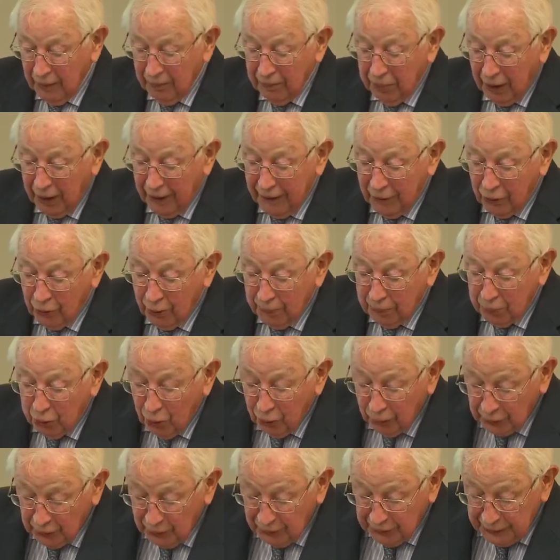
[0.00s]
by a
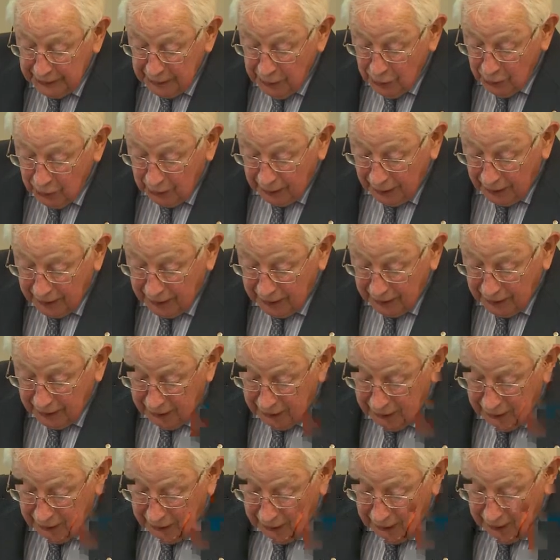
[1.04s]
report that the UK
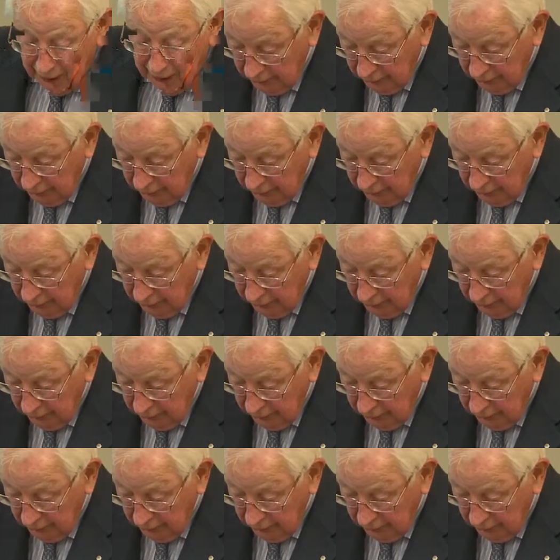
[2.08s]
government